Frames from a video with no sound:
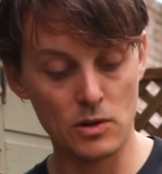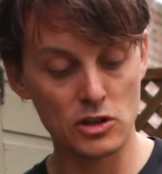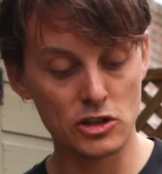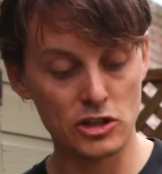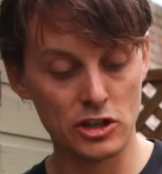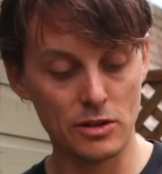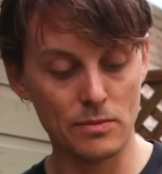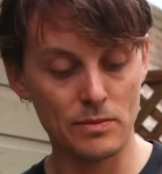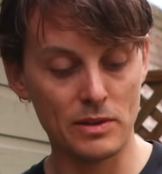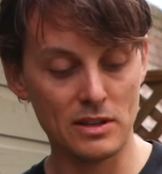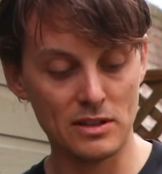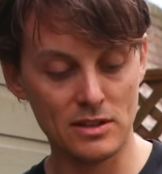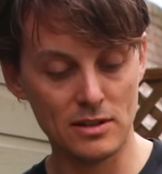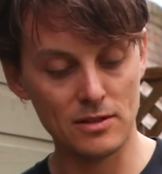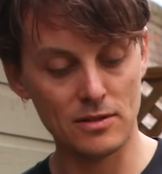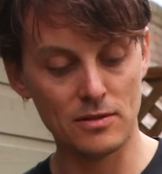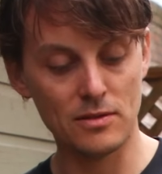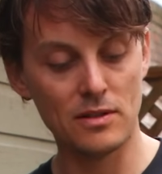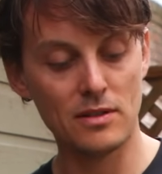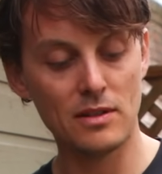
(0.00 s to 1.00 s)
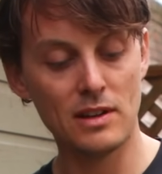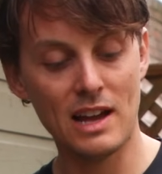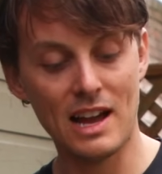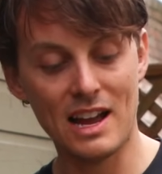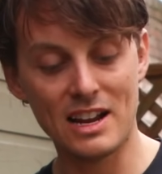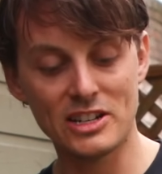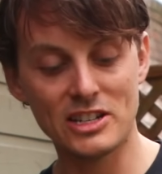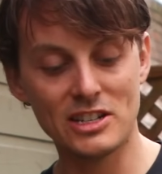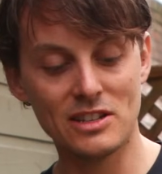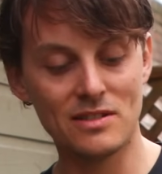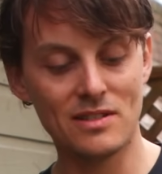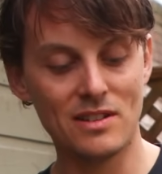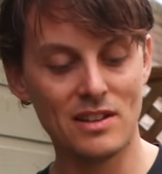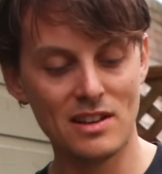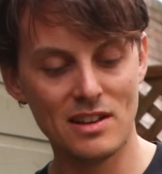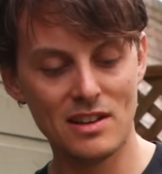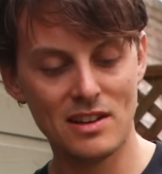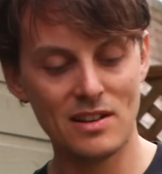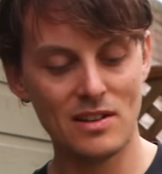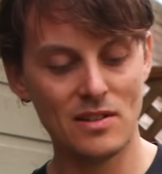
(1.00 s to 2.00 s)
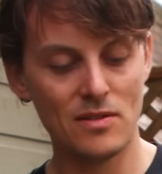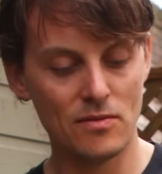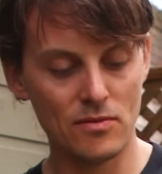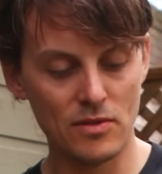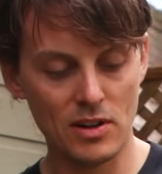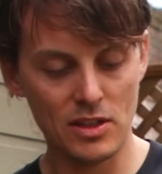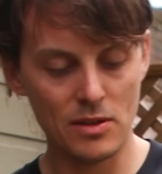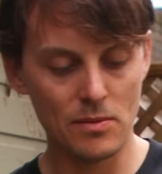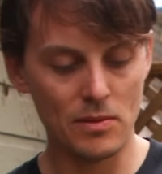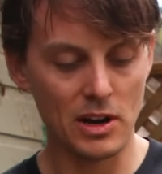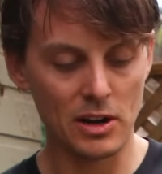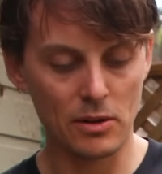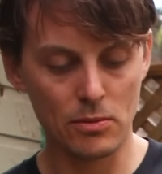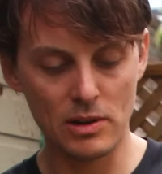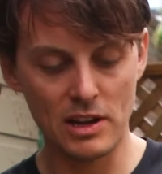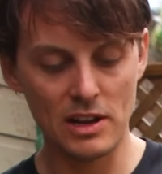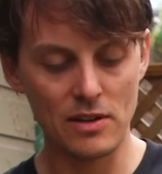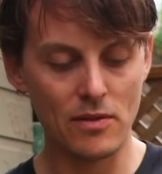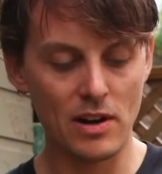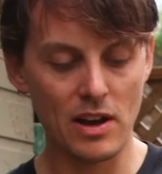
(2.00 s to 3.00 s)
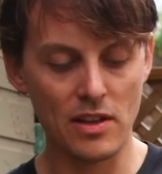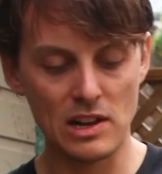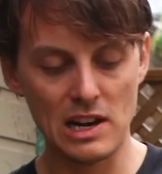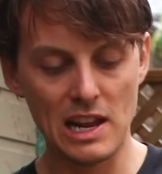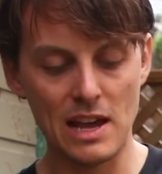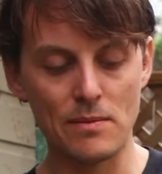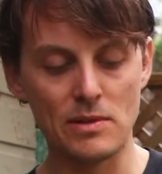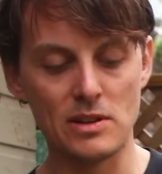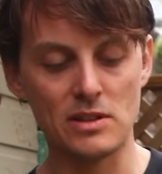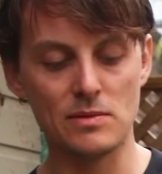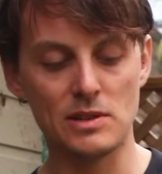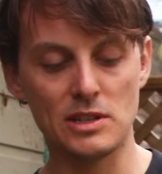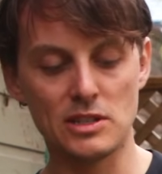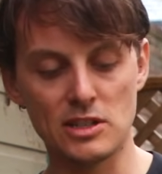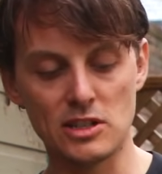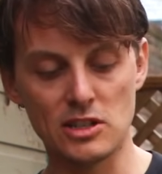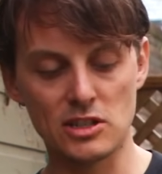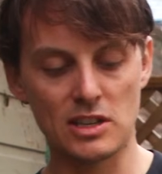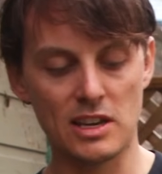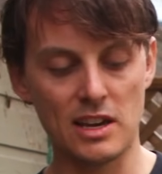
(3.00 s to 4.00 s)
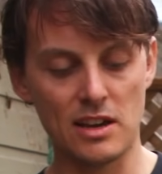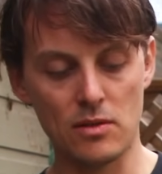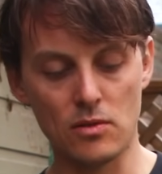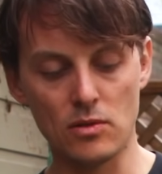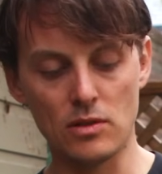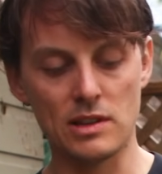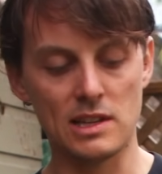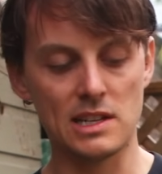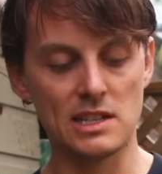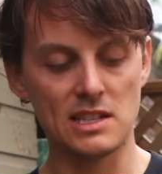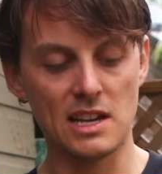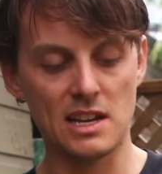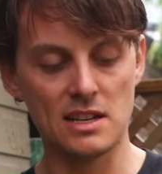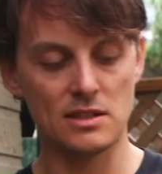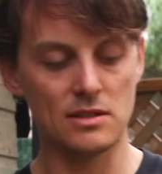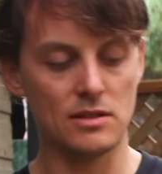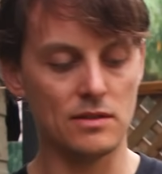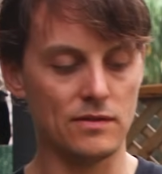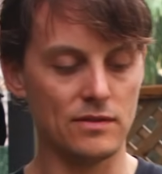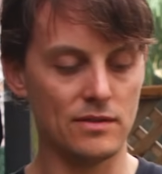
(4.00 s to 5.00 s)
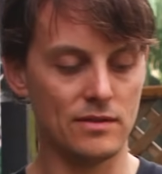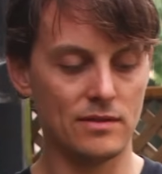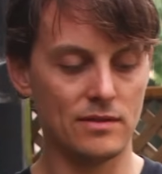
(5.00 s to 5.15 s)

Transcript: once showed me to actually run the microplane around the lemon. It means you just get all of the zest off.